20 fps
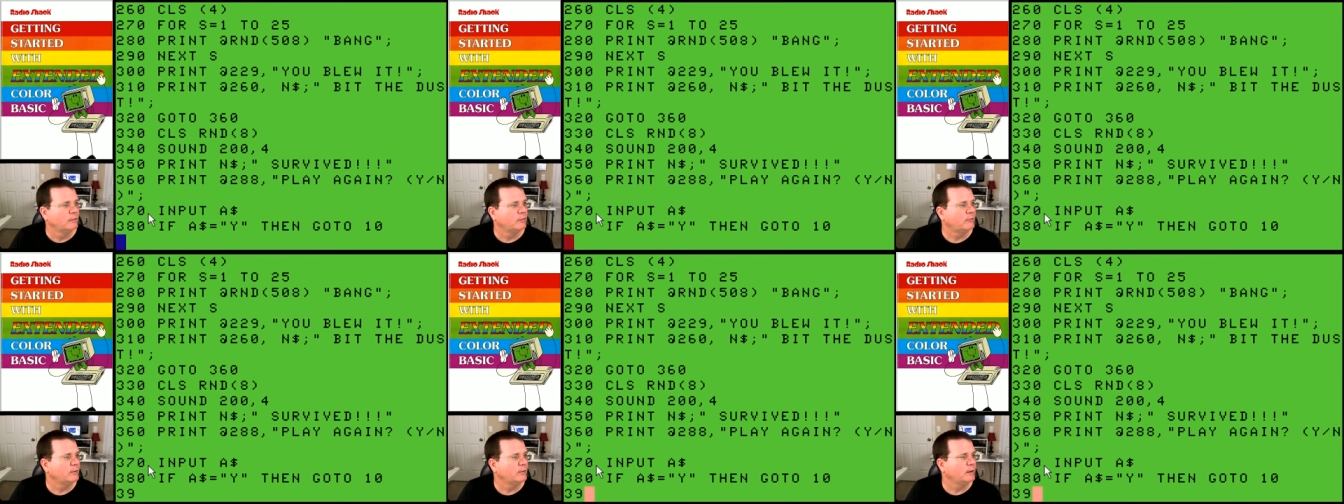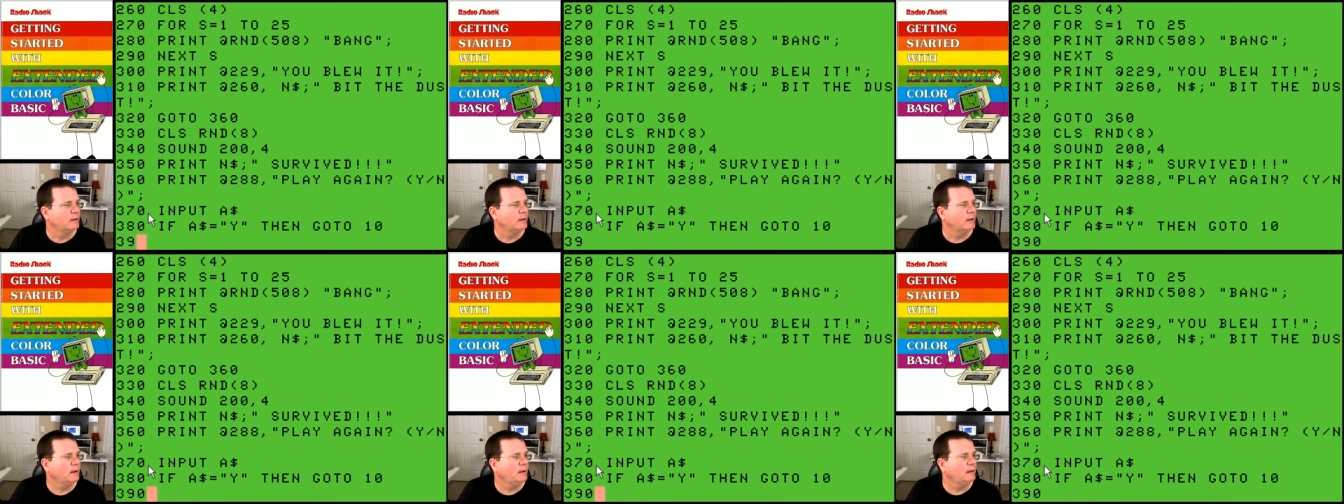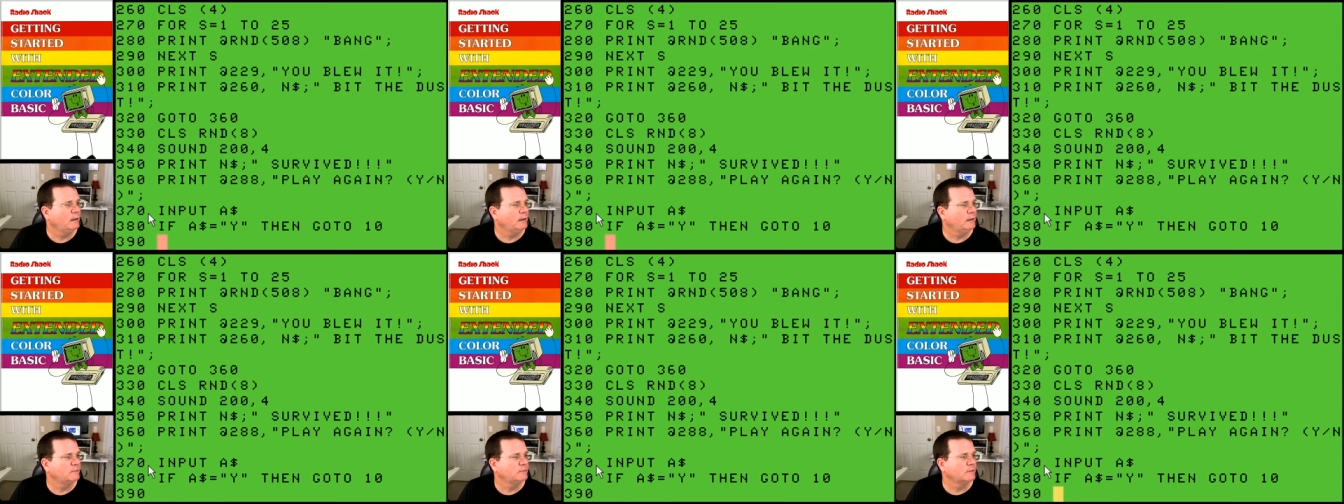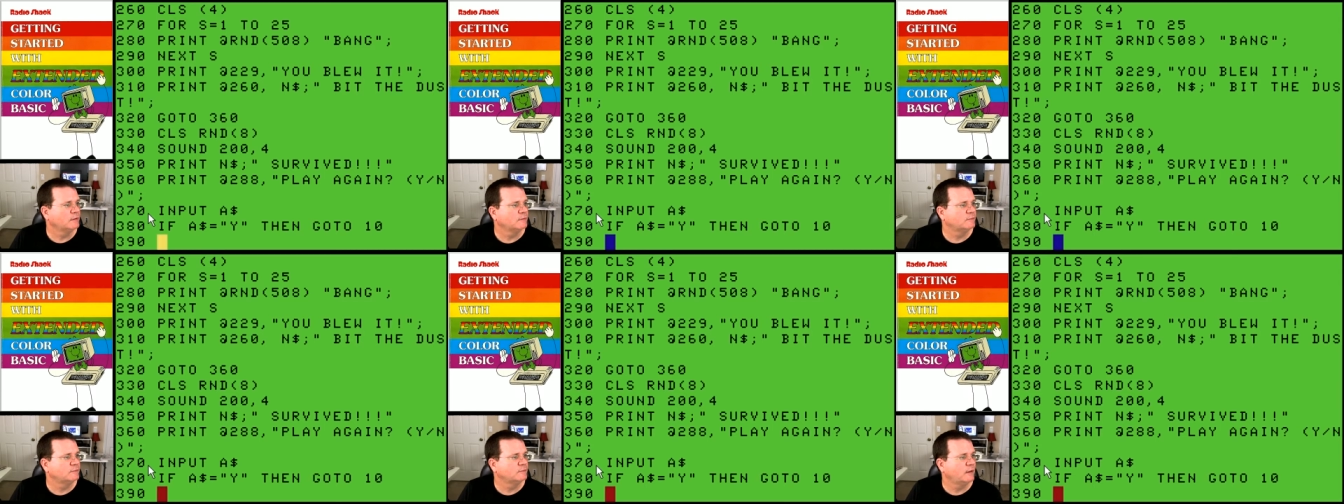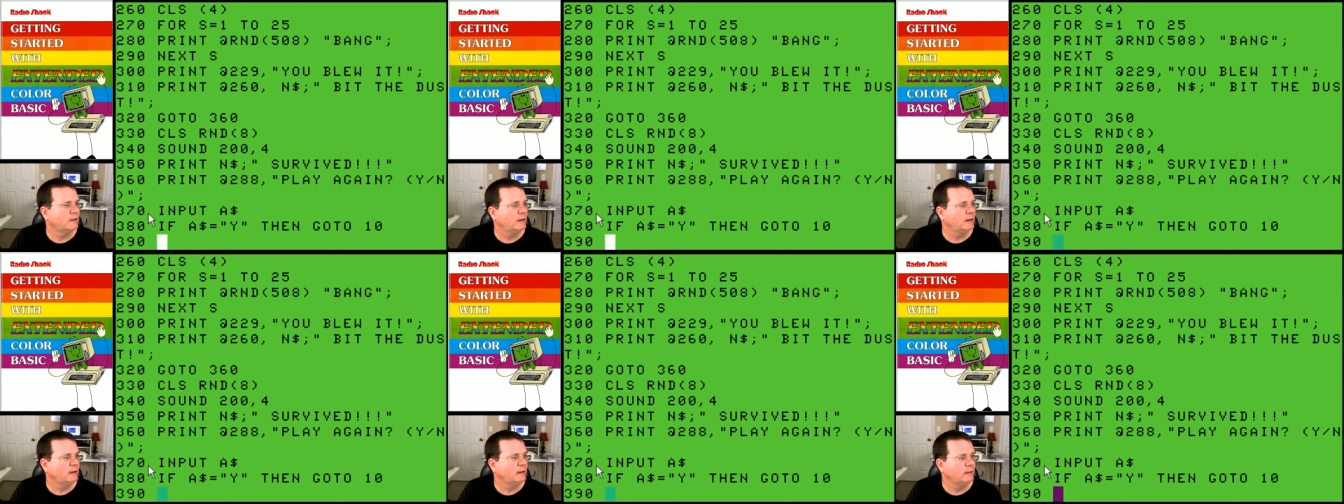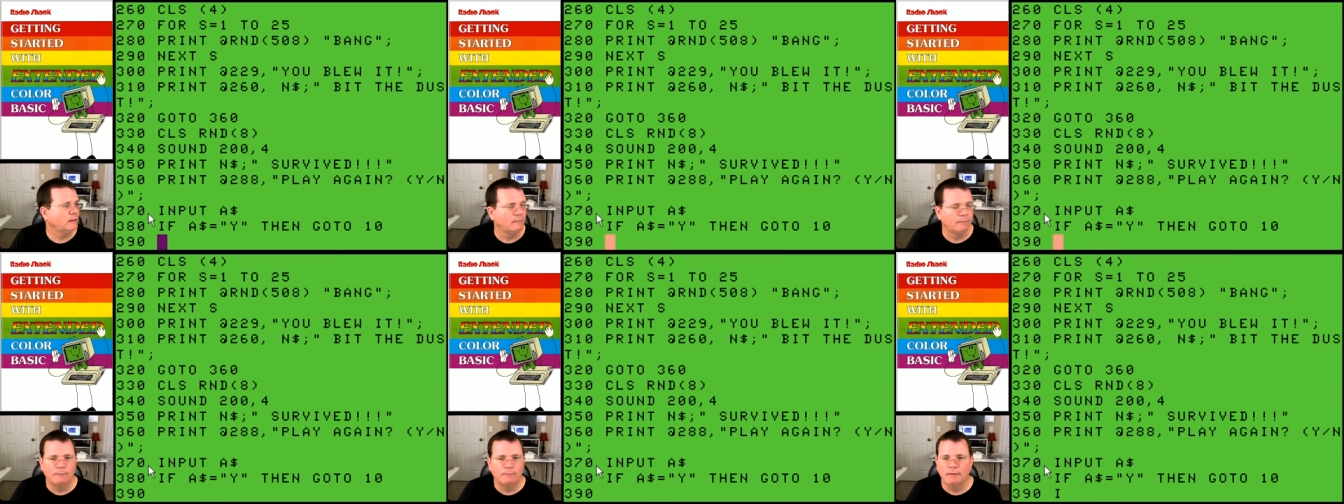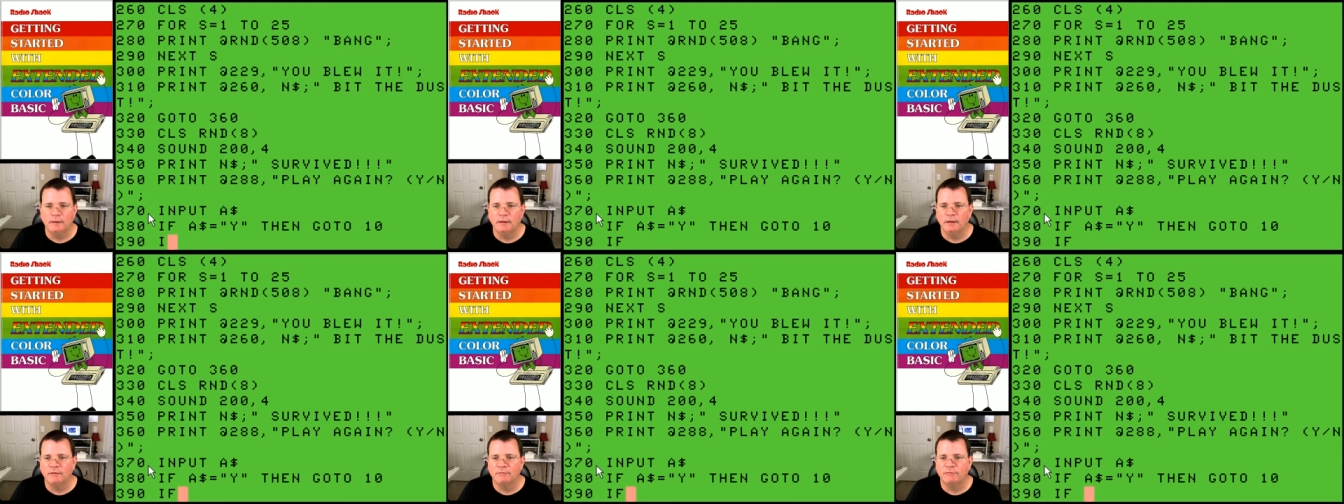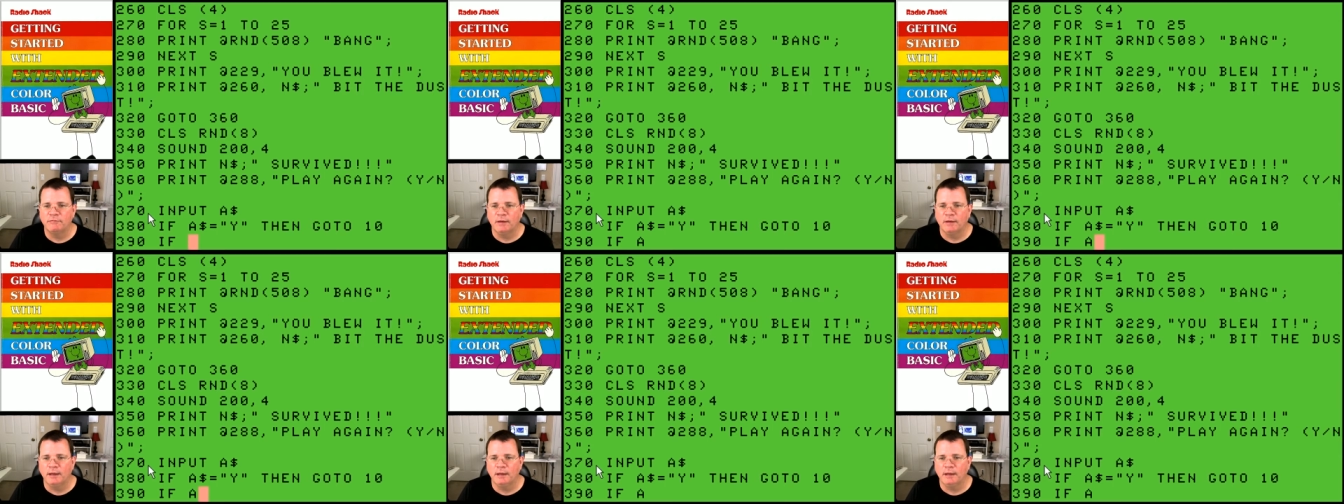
390 is going to say if